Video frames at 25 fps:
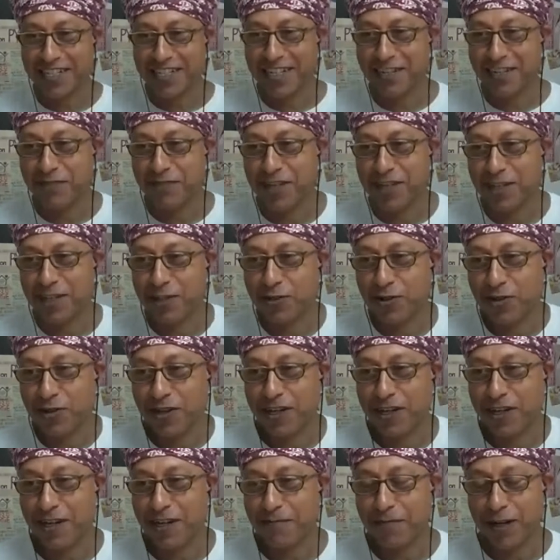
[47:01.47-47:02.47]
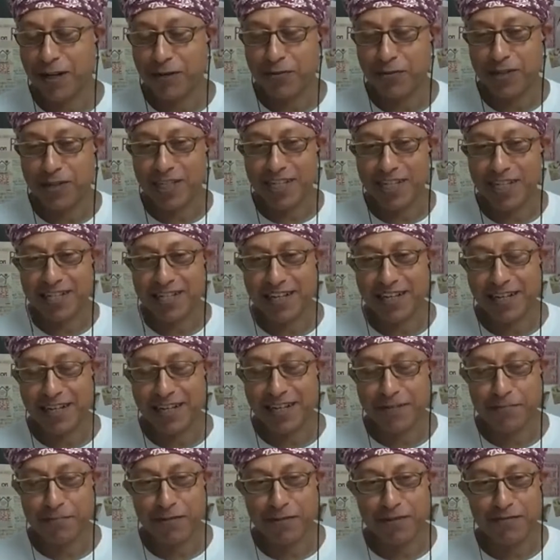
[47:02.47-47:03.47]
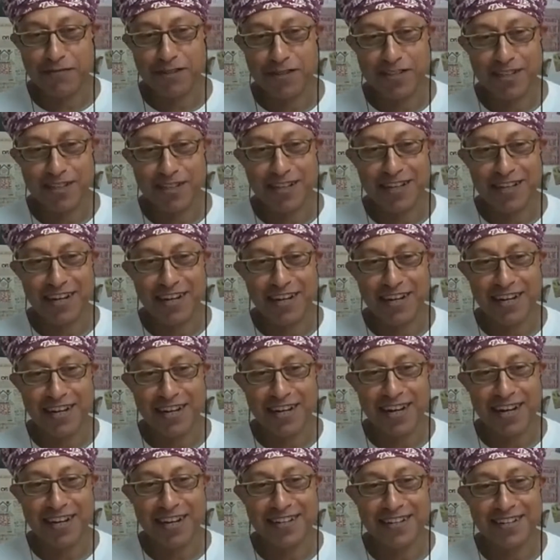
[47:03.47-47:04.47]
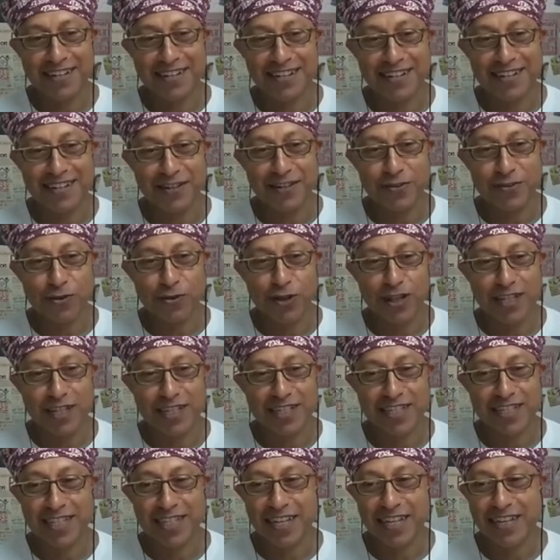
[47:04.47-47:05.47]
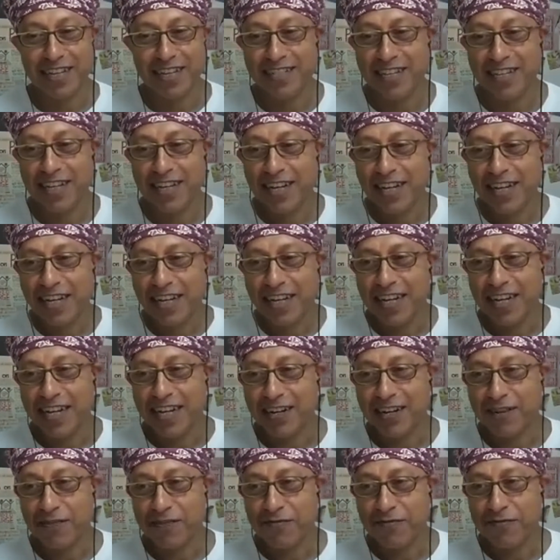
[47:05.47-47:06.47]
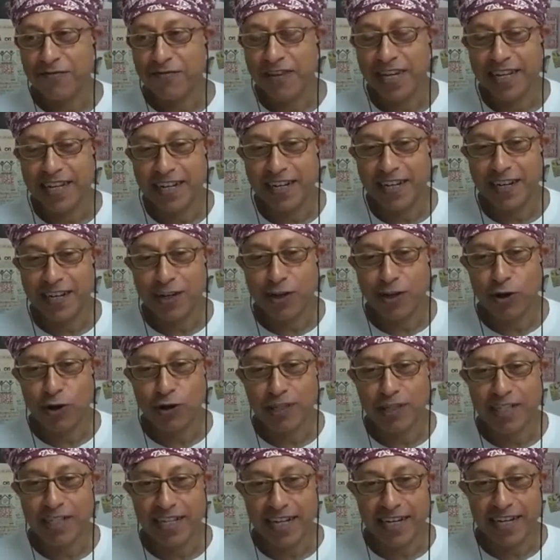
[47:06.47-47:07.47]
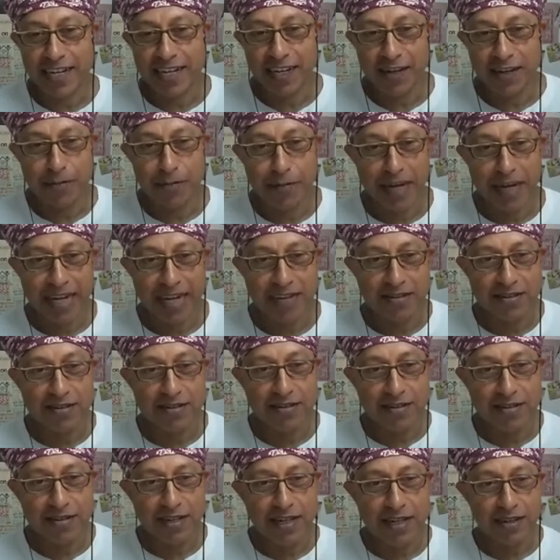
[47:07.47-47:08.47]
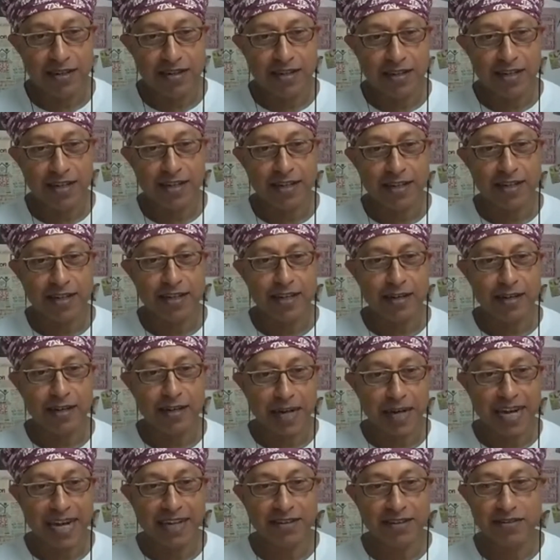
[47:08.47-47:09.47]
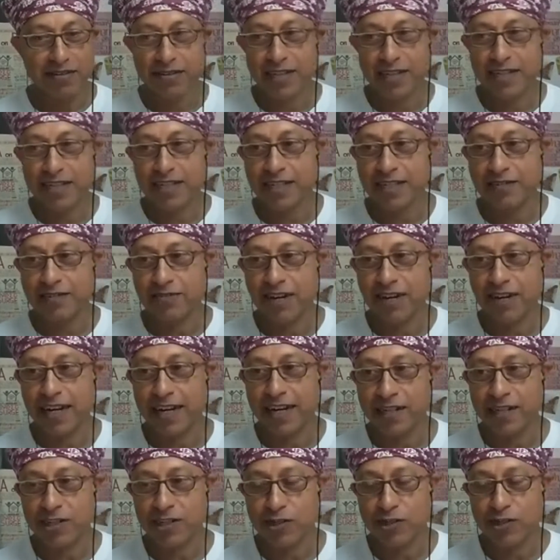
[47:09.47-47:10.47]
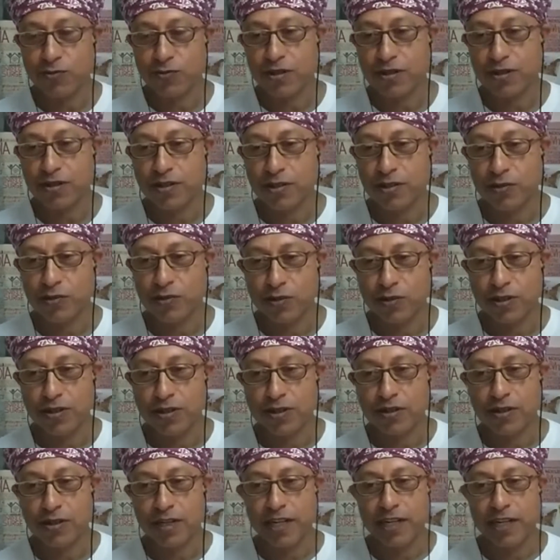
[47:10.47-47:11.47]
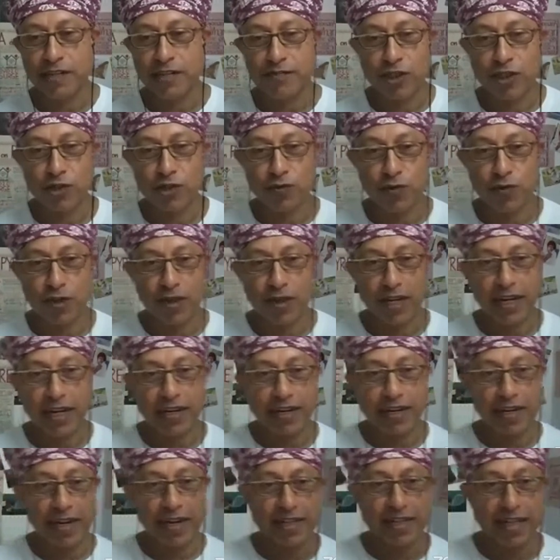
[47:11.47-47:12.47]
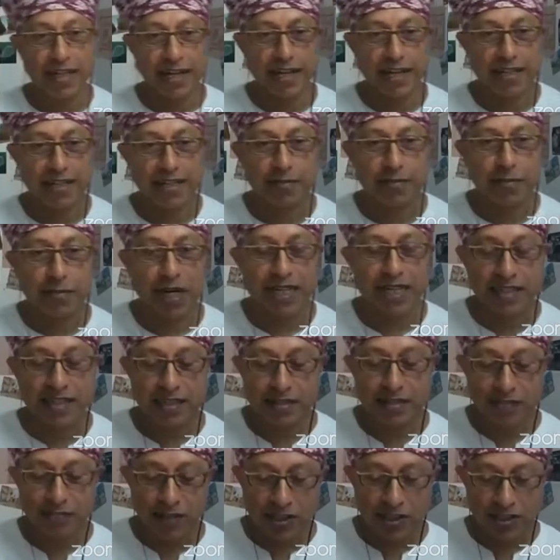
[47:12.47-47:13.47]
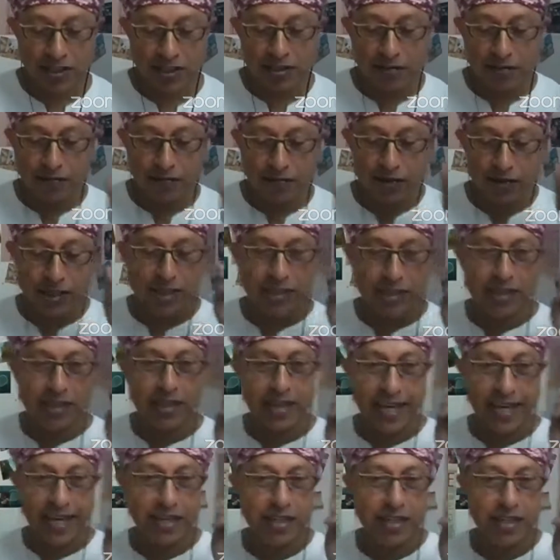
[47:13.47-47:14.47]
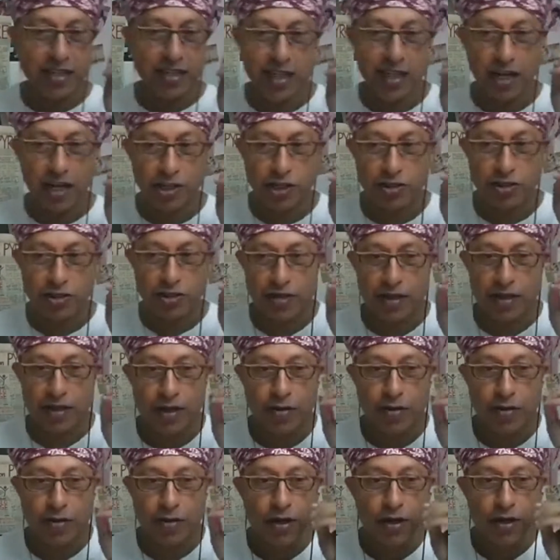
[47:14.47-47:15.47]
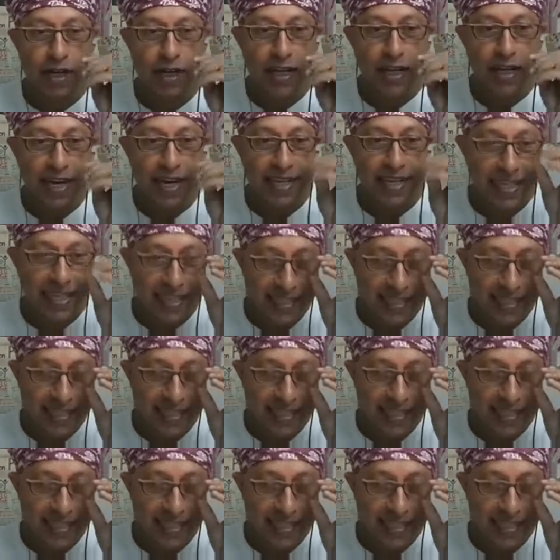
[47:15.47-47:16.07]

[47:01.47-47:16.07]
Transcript: we are talking about data and privacy and all these things in a very non-technical manner, in a manner that it relates to the individual and the masses, which is a great discussion, and that's